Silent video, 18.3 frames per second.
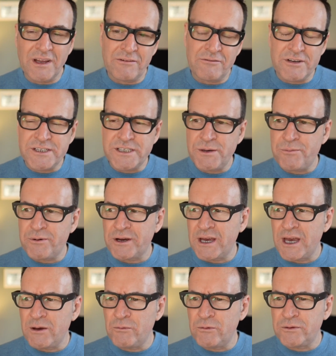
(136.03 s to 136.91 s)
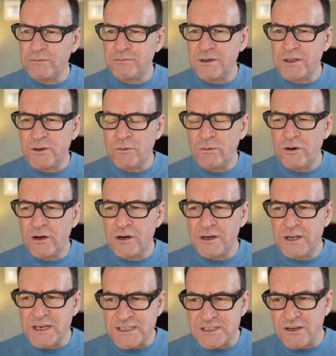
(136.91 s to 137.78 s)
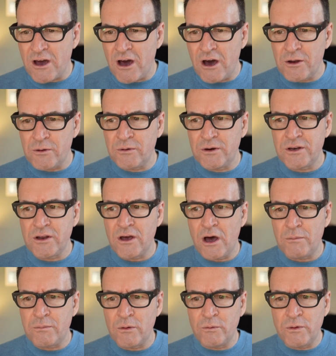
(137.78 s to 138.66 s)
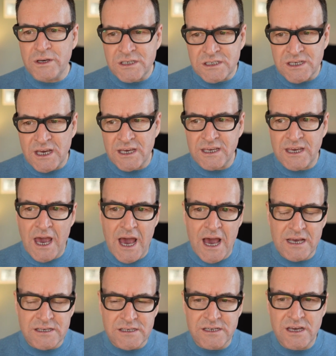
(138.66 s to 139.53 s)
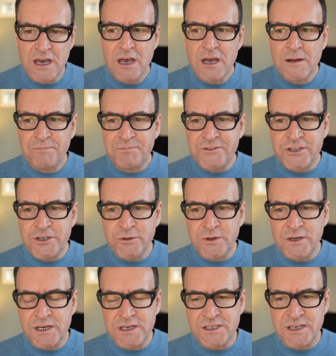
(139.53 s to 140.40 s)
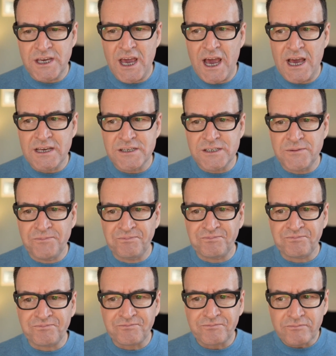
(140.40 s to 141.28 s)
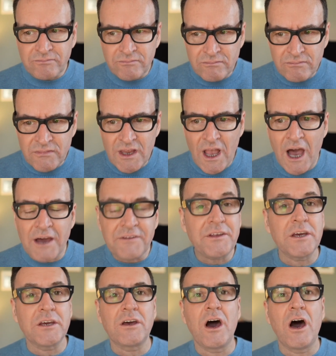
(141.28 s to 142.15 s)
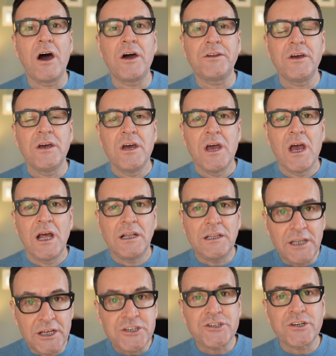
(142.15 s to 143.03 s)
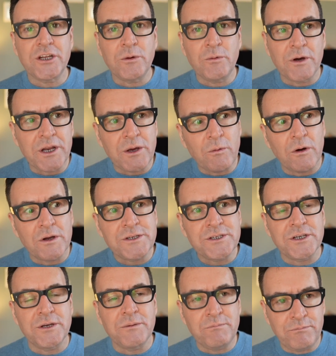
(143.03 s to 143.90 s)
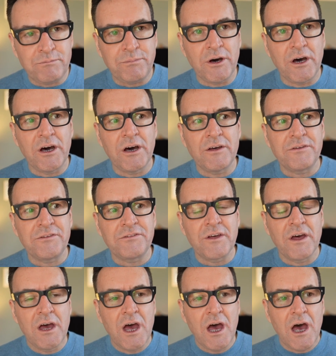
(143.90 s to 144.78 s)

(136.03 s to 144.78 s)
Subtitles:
reciprocate wouldn't be the word. He's God, we're not. But we say yes to his yes. I think God, literally, when he wanted a birth